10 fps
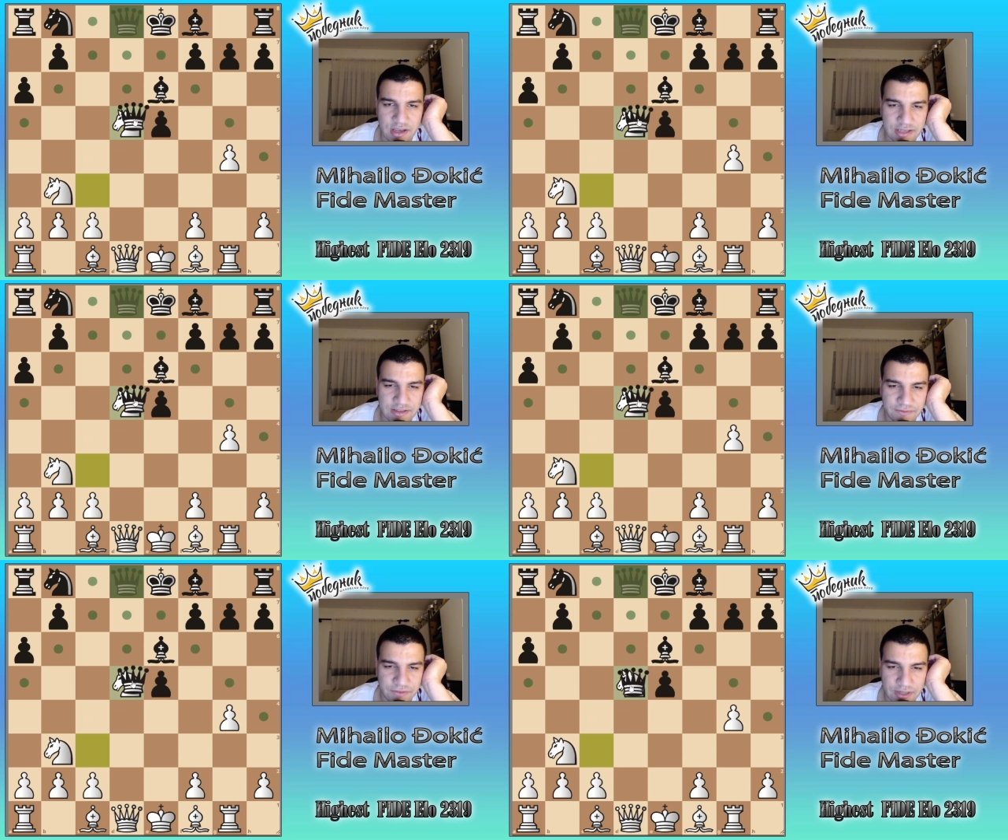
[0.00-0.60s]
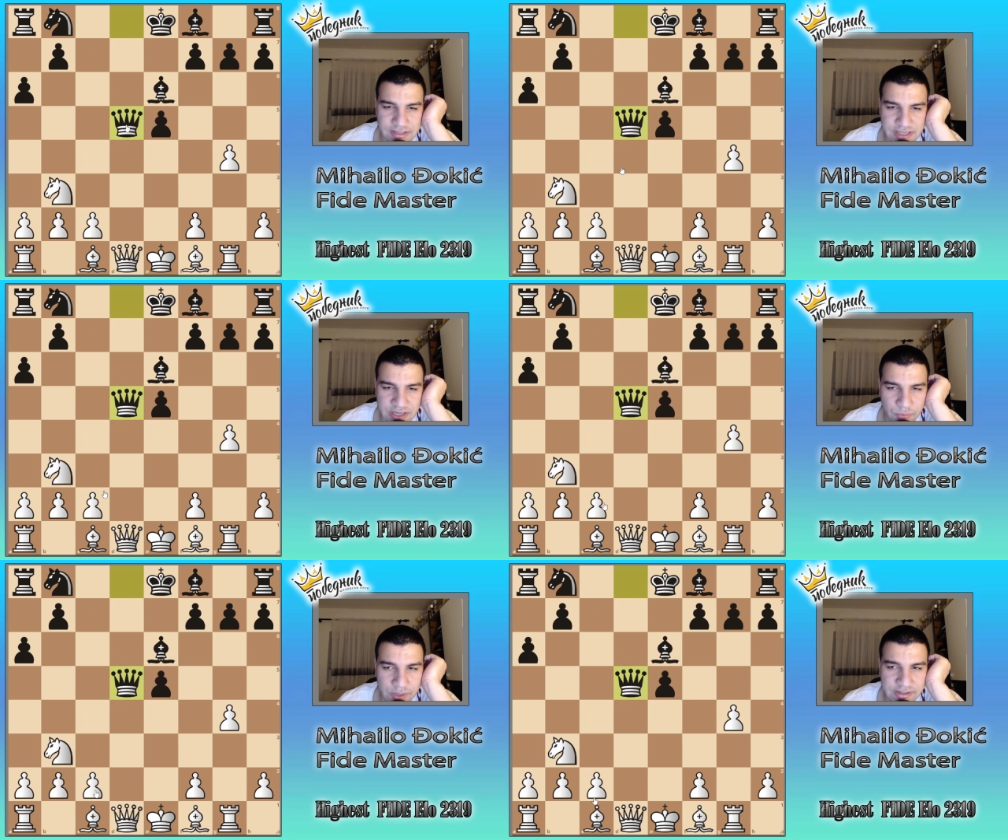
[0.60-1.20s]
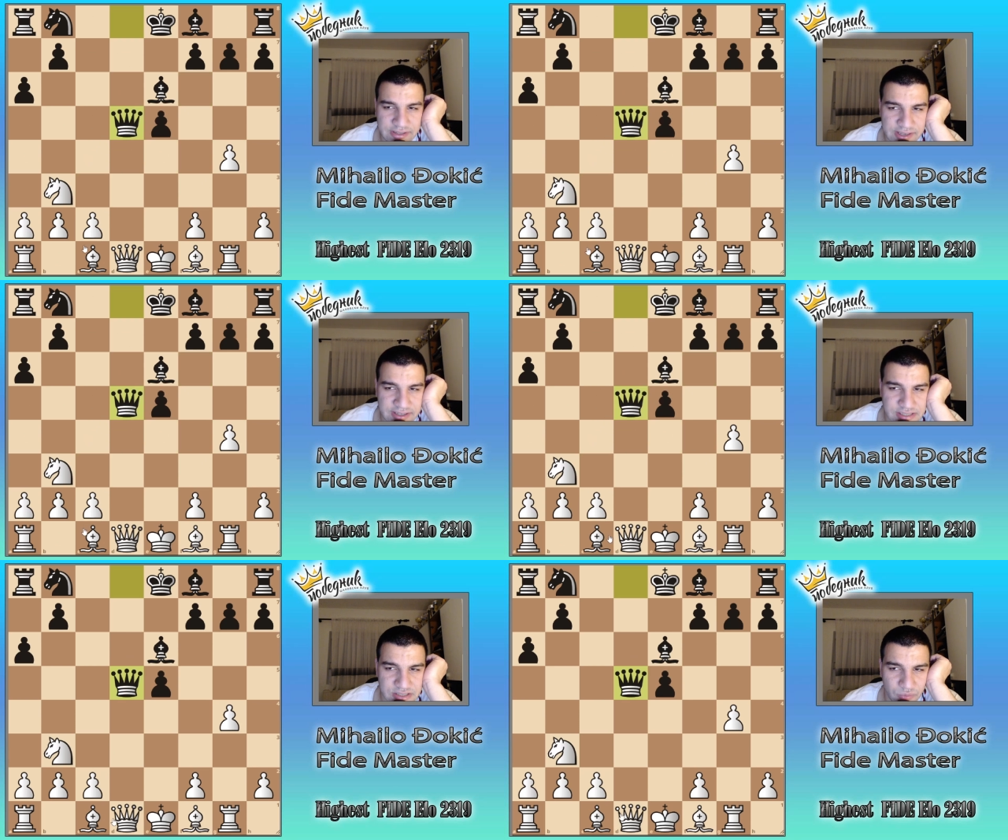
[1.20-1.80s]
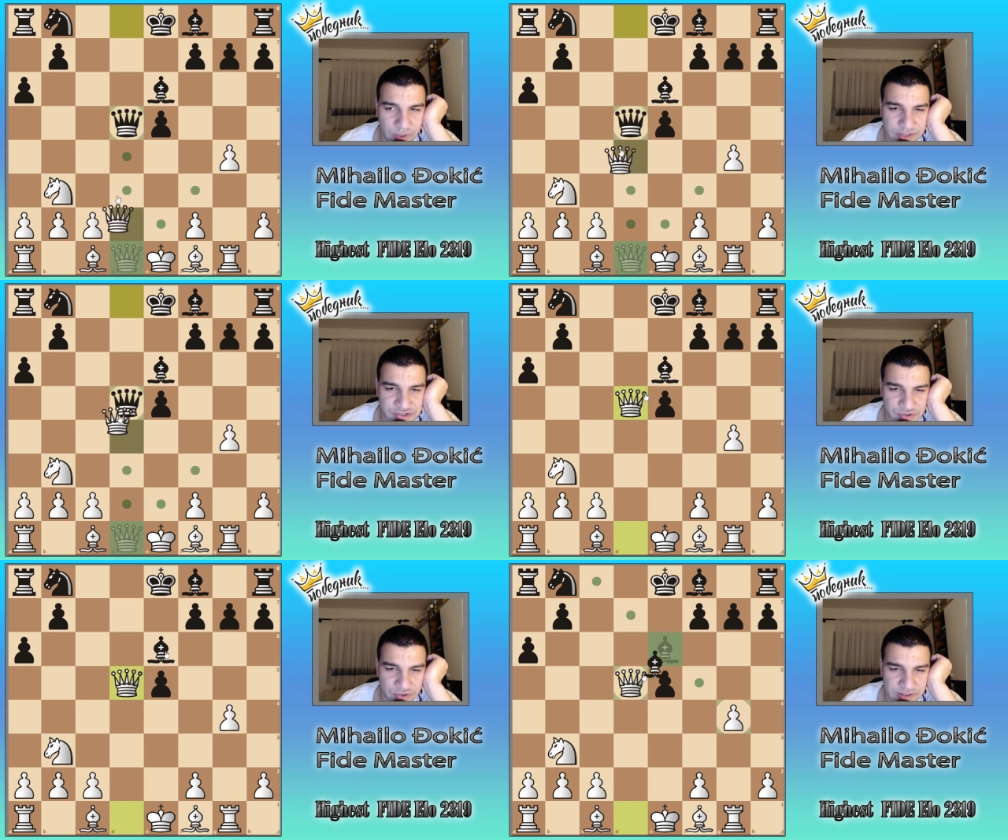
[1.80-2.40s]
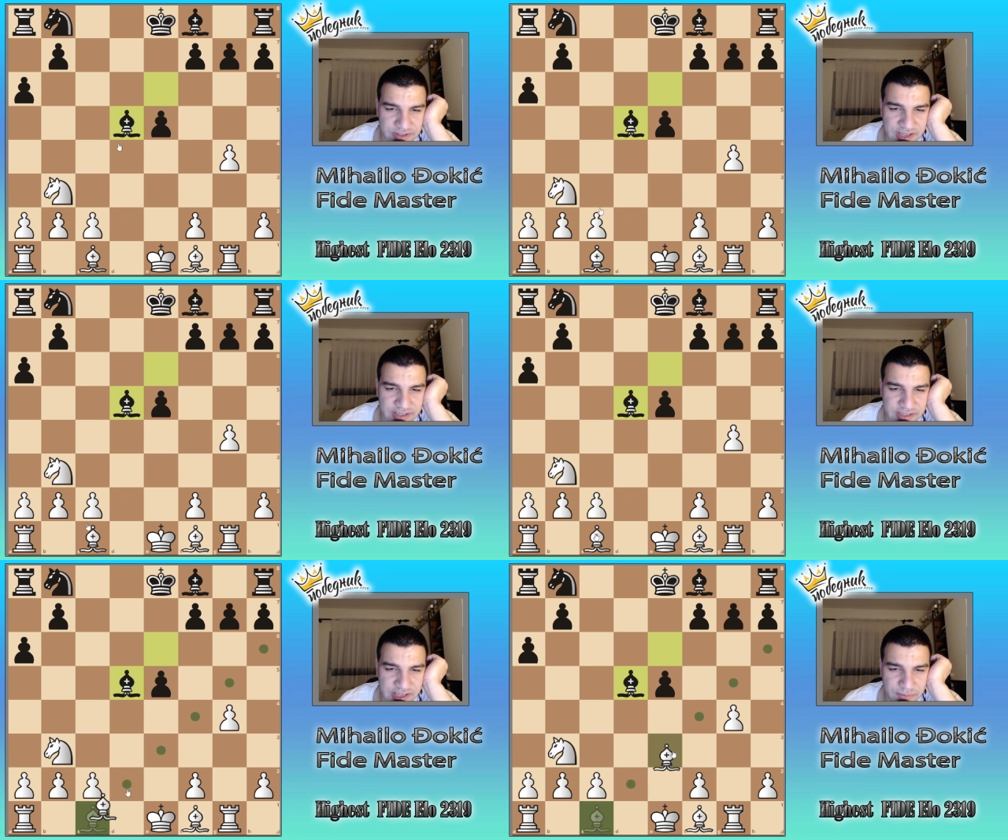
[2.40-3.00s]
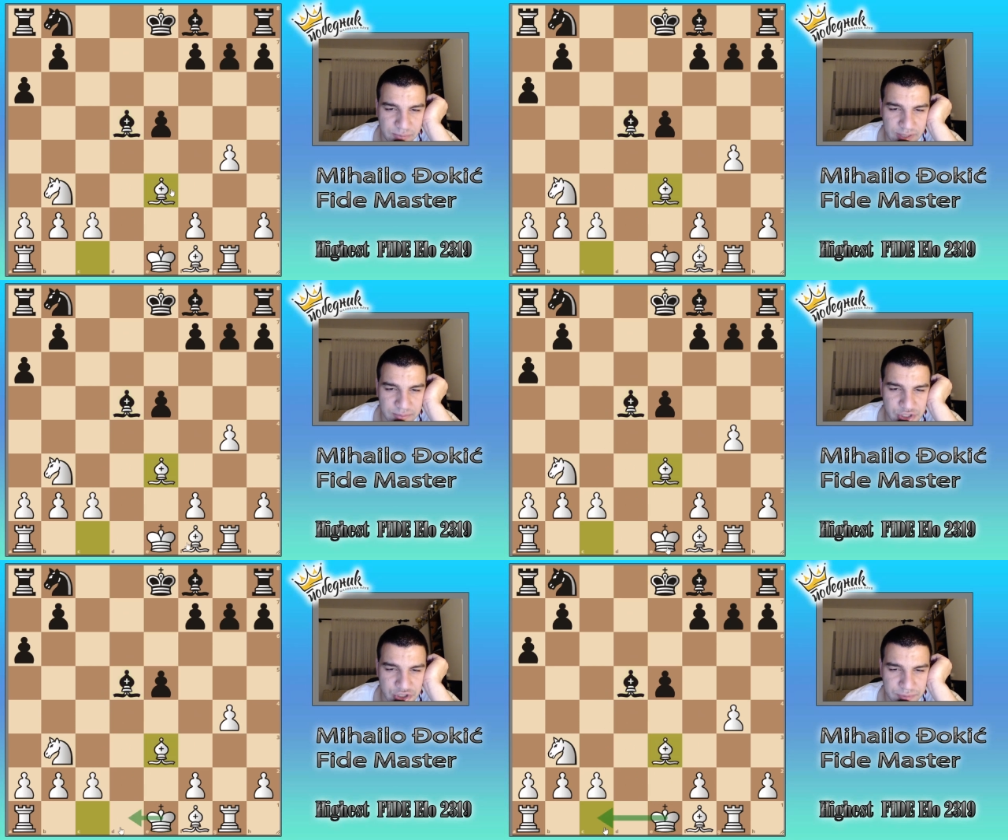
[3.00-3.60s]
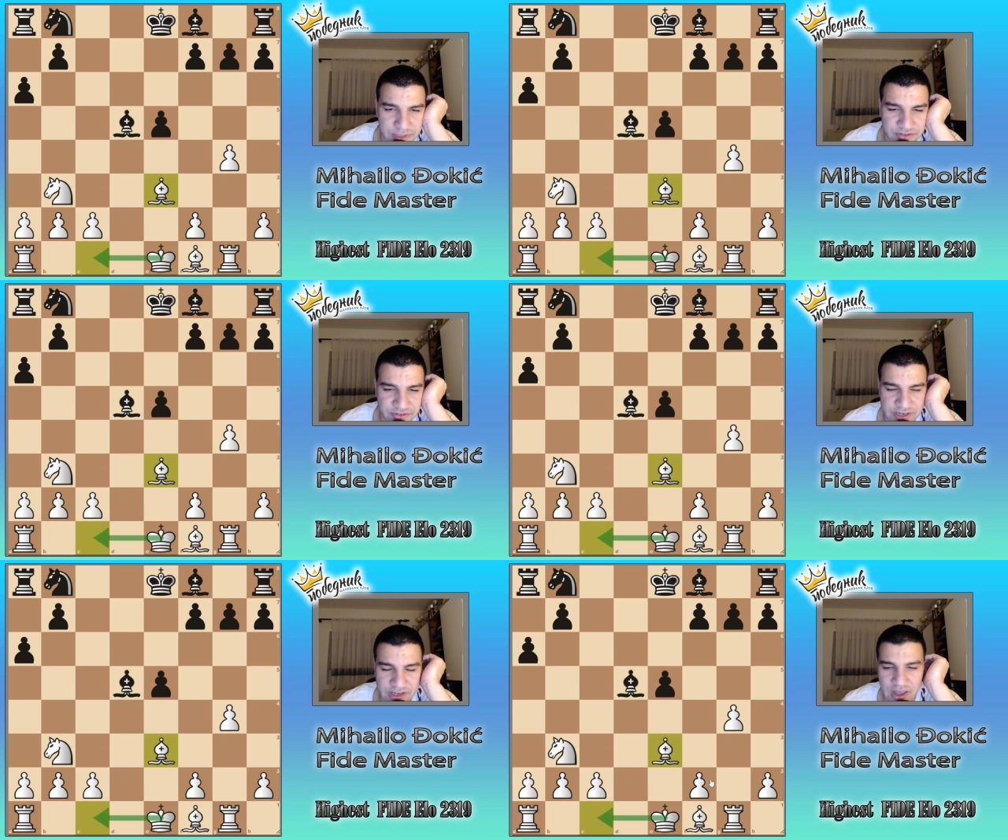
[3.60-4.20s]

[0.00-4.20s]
and after, let's say, queen takes, white just gonna take, play bishop e3,